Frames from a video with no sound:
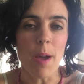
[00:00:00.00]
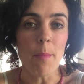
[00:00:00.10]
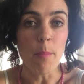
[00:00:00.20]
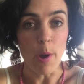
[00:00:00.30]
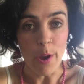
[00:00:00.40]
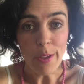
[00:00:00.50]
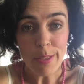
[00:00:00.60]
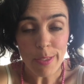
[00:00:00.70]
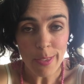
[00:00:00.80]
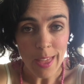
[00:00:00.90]

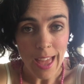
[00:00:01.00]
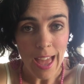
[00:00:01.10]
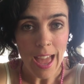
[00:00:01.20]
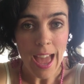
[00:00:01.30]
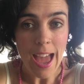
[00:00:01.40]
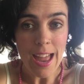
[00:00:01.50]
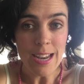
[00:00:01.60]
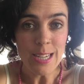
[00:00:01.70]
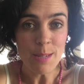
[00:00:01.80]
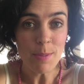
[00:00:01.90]
birth and